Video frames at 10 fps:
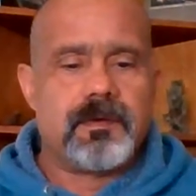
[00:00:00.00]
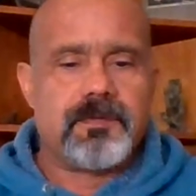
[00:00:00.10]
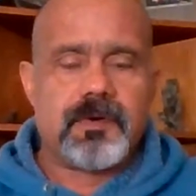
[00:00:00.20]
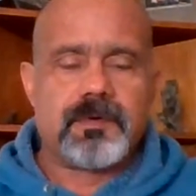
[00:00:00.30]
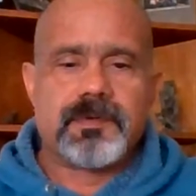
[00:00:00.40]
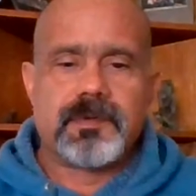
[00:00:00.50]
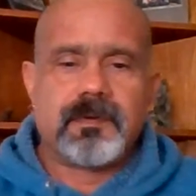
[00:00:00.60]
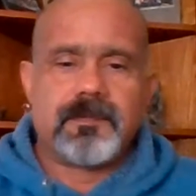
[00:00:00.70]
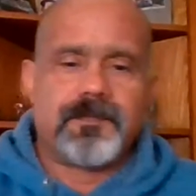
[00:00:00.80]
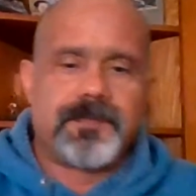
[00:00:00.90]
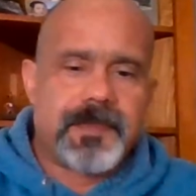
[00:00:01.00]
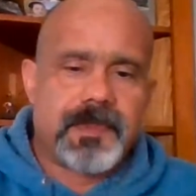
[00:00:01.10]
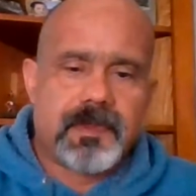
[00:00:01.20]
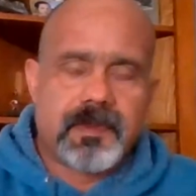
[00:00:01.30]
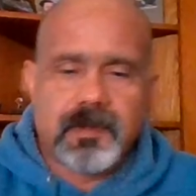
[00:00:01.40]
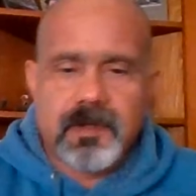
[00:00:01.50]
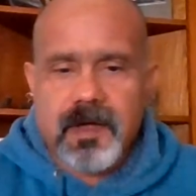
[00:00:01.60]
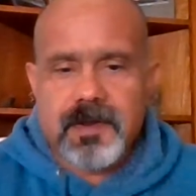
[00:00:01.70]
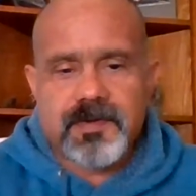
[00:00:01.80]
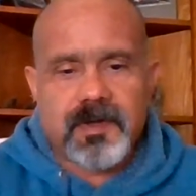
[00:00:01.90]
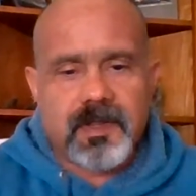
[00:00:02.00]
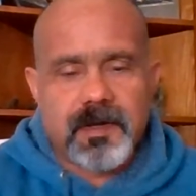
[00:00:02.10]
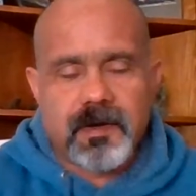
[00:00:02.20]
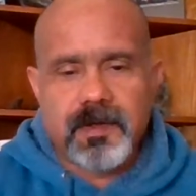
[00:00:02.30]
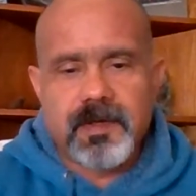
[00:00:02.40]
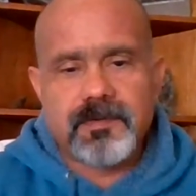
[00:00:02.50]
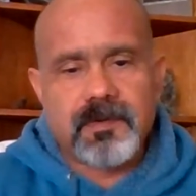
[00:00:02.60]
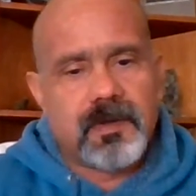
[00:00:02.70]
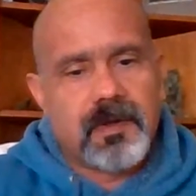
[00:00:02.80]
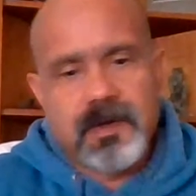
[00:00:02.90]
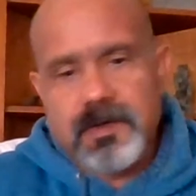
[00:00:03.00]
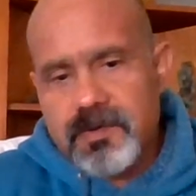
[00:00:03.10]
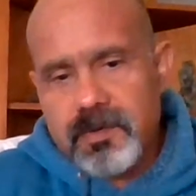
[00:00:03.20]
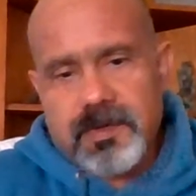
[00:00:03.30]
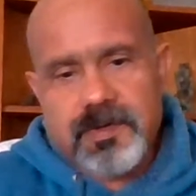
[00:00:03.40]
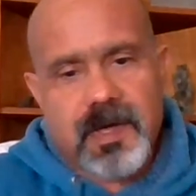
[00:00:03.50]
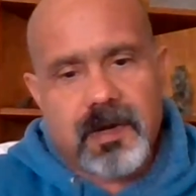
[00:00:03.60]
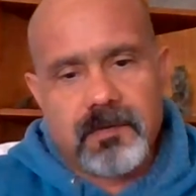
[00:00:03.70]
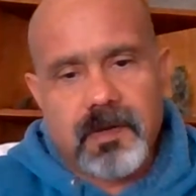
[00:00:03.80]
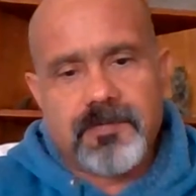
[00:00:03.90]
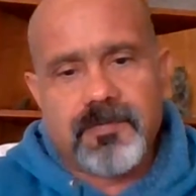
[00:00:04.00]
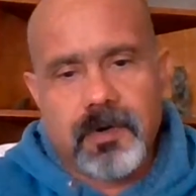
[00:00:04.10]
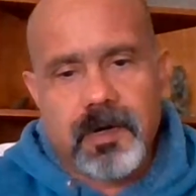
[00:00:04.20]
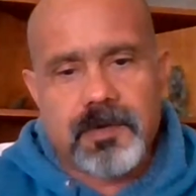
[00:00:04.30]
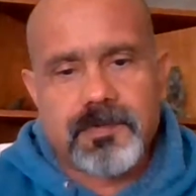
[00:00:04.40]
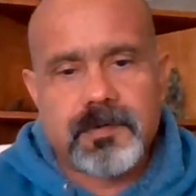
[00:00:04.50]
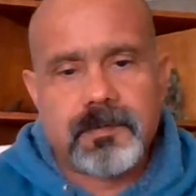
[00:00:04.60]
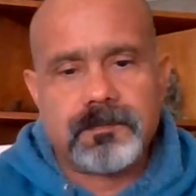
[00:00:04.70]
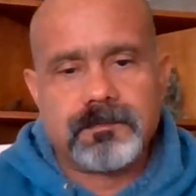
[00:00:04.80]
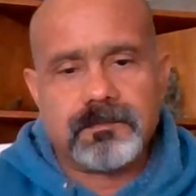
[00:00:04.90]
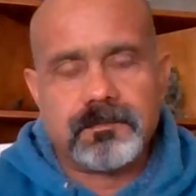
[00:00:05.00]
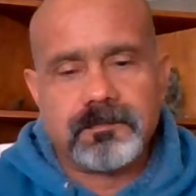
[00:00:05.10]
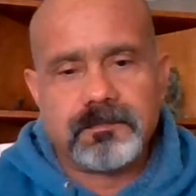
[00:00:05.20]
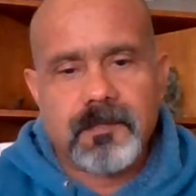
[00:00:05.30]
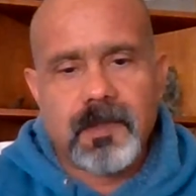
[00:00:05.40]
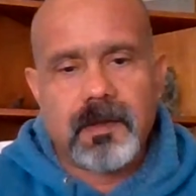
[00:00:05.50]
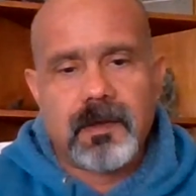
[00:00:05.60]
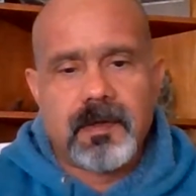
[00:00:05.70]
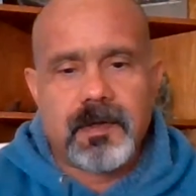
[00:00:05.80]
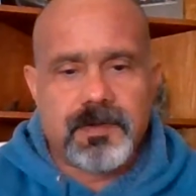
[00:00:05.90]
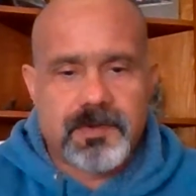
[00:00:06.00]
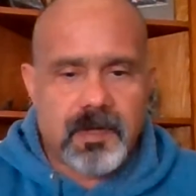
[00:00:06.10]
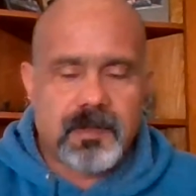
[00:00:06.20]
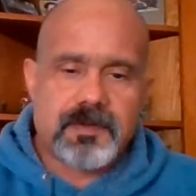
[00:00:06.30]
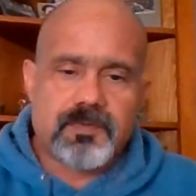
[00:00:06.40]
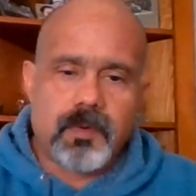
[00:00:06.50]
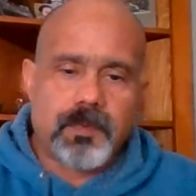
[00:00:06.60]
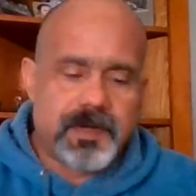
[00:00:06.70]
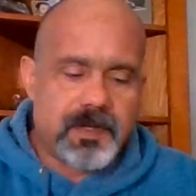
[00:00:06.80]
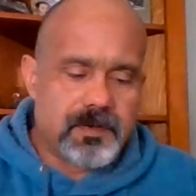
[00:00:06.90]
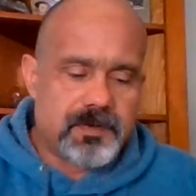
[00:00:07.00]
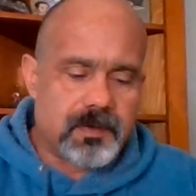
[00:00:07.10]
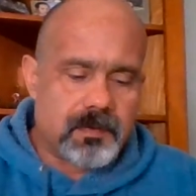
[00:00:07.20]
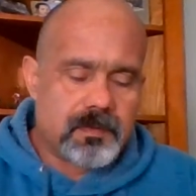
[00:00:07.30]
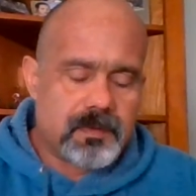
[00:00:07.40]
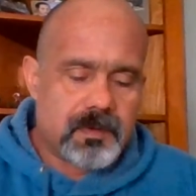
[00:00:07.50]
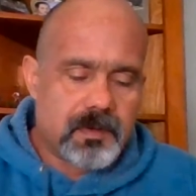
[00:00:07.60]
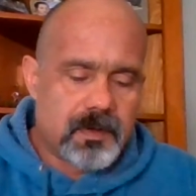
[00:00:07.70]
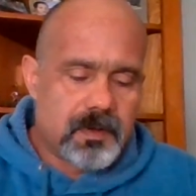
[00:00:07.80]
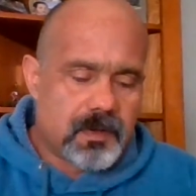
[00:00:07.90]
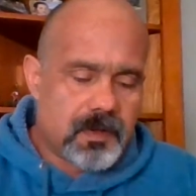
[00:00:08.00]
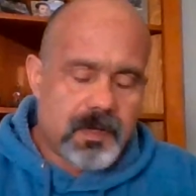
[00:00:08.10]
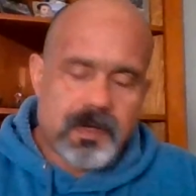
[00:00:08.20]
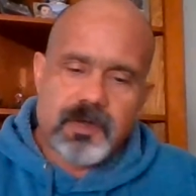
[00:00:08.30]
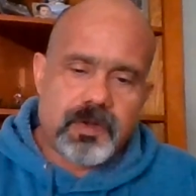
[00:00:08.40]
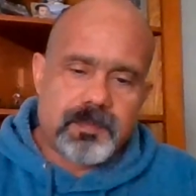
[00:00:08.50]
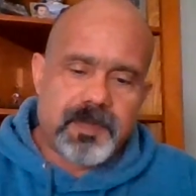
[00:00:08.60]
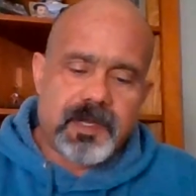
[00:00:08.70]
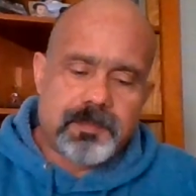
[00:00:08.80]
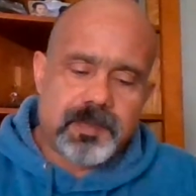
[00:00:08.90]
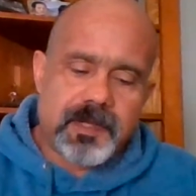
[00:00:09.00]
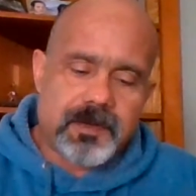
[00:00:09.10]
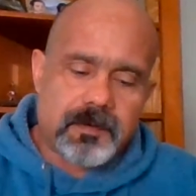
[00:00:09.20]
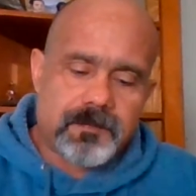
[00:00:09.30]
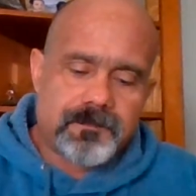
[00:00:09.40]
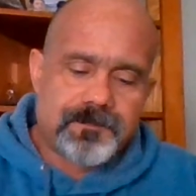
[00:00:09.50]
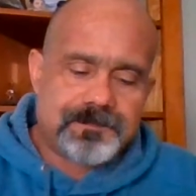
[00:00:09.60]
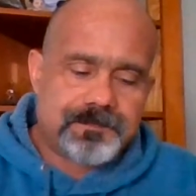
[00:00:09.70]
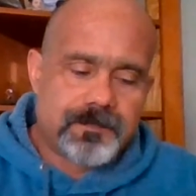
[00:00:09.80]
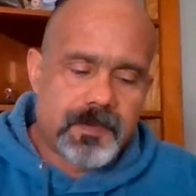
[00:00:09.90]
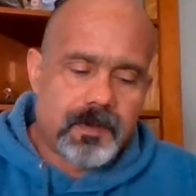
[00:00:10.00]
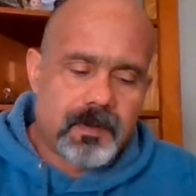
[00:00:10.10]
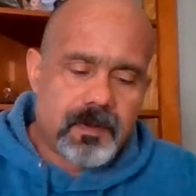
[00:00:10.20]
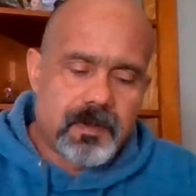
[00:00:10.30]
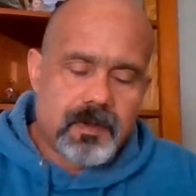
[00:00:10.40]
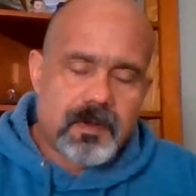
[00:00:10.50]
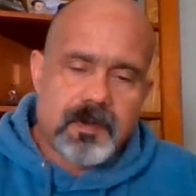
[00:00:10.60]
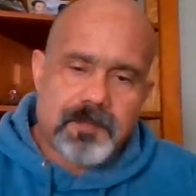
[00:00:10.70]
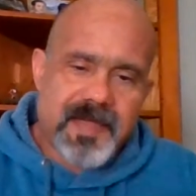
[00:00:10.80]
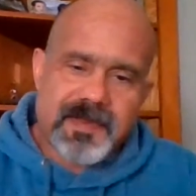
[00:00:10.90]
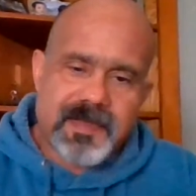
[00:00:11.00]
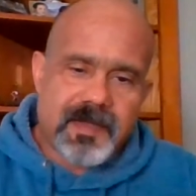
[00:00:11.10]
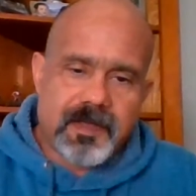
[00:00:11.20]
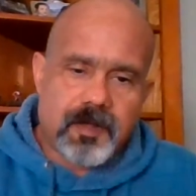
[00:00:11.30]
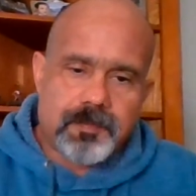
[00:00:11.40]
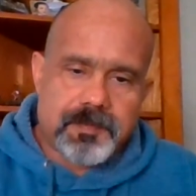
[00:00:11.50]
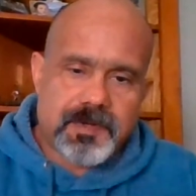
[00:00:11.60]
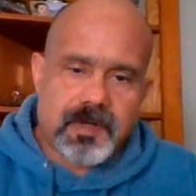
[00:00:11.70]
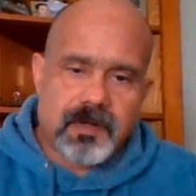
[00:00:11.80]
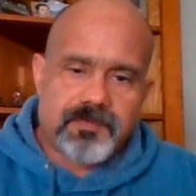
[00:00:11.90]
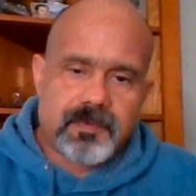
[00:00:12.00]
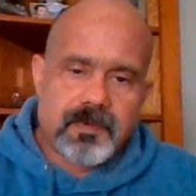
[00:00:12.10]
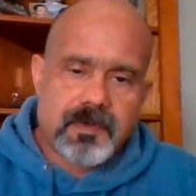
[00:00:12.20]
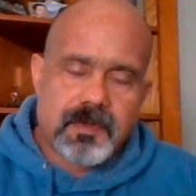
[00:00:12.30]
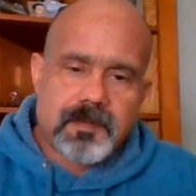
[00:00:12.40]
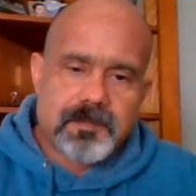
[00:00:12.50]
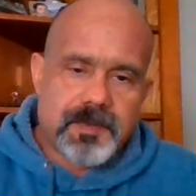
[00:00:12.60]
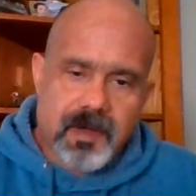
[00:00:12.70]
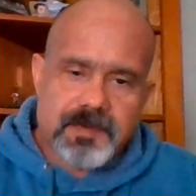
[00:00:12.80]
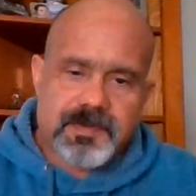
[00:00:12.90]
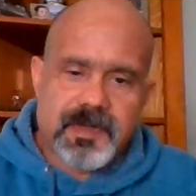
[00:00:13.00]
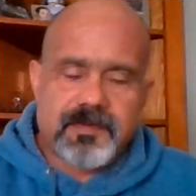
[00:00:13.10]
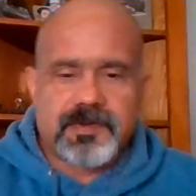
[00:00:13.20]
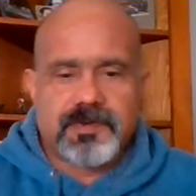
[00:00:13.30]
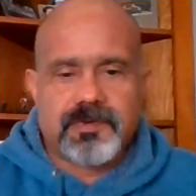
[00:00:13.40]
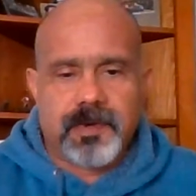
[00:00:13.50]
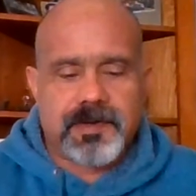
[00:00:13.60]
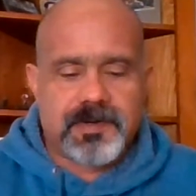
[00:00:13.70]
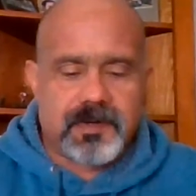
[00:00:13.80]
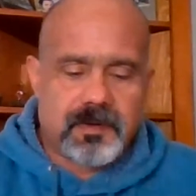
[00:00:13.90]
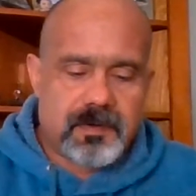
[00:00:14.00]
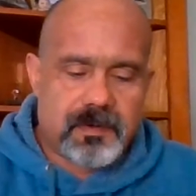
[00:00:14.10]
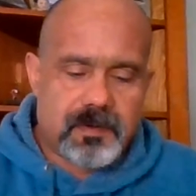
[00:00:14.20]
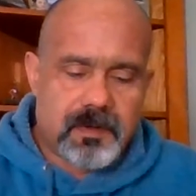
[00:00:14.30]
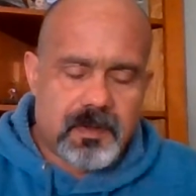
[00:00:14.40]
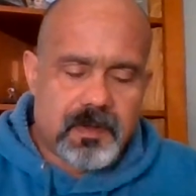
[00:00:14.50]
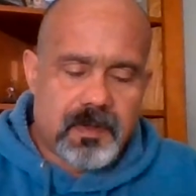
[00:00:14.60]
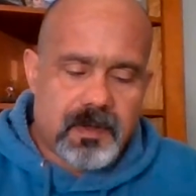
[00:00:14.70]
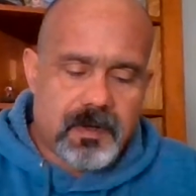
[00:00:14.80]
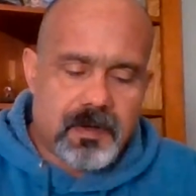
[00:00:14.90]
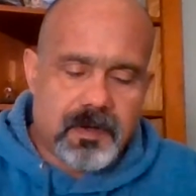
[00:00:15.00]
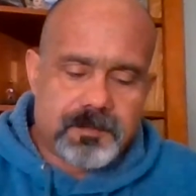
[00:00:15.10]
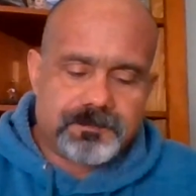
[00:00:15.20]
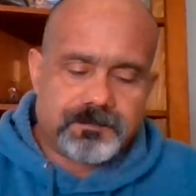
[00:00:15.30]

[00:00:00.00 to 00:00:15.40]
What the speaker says: Folks, God is clear. He's doing this out of love for us. He's telling us what we need to do. But it couldn't be any plainer. Man can't help himself, but God's given us direction. And